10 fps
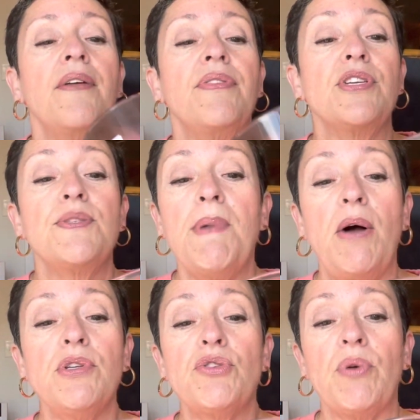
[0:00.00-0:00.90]
The
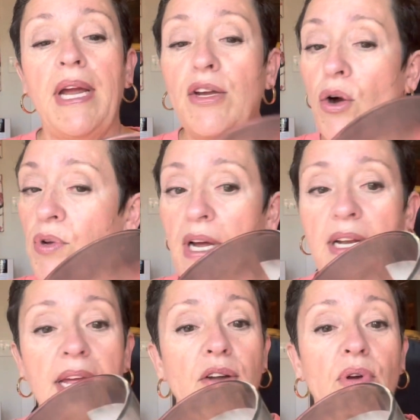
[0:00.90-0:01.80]
smell was great,
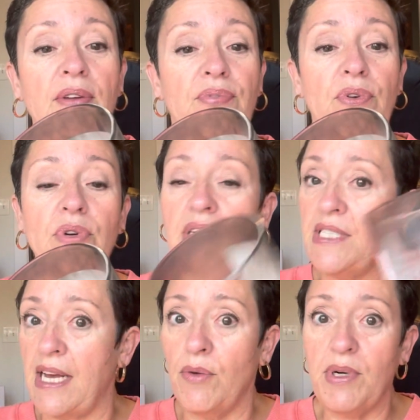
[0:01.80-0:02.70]
coconut and grapefruit,
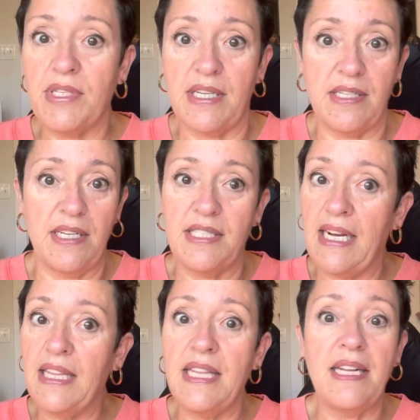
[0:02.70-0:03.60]
exactly what it says it is.
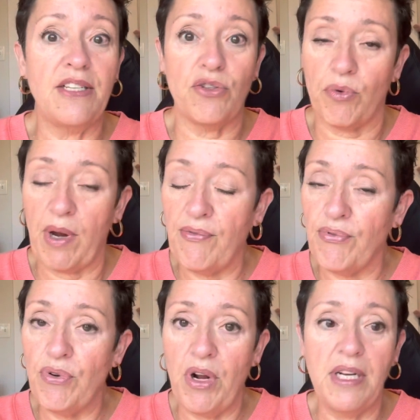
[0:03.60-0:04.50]
Anything that has
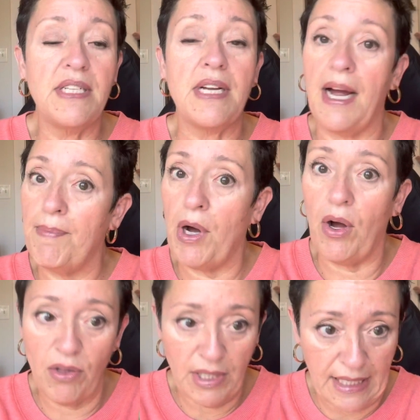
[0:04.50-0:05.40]
grapefruit on it, I'm
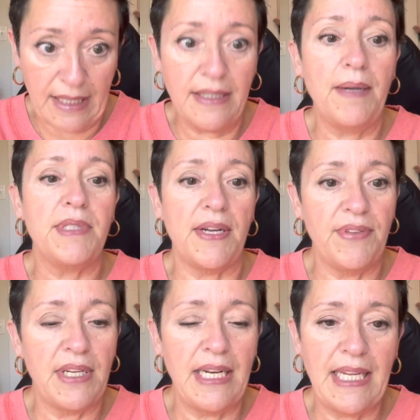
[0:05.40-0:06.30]
all in. I'm
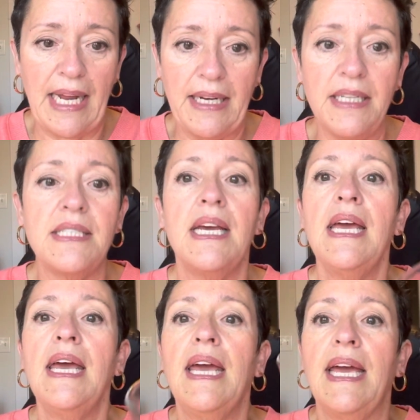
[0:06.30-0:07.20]
definitely gonna get it.
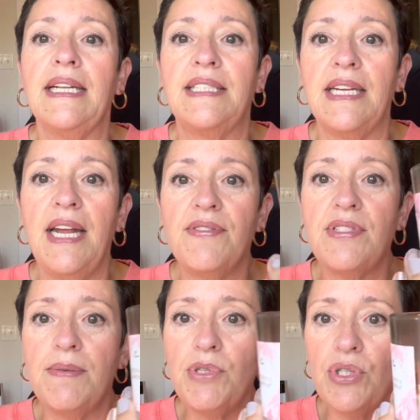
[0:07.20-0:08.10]
It did have
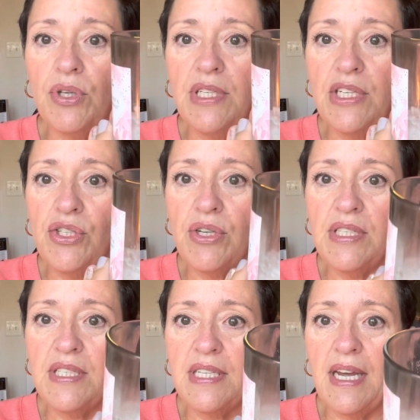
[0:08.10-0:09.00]
some soot, as you
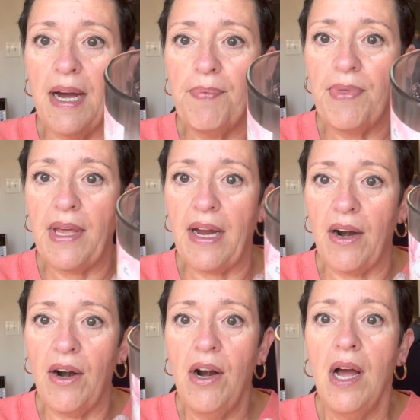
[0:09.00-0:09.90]
can see up
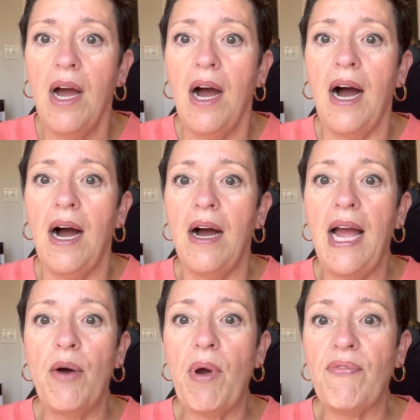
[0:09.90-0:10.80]
there.
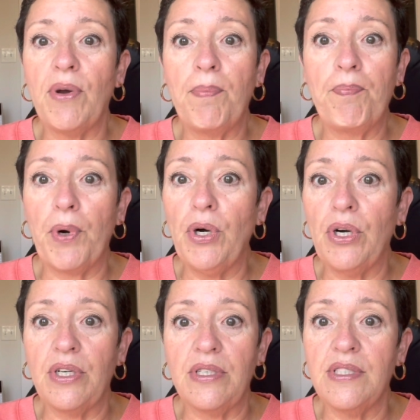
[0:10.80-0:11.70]
However, it
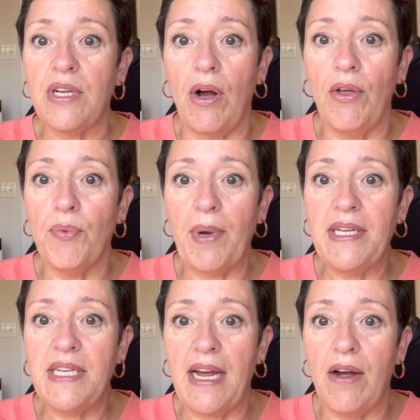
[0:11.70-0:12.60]
burned all the way
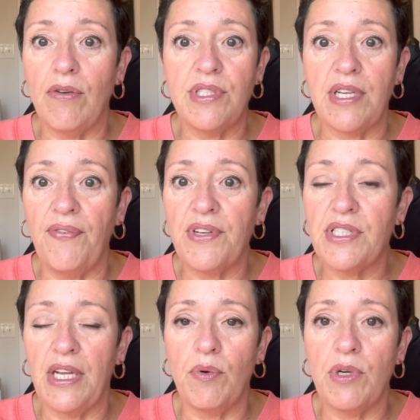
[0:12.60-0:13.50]
down,
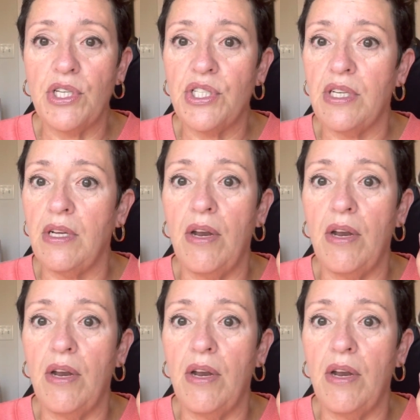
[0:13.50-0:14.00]
self-extinguished,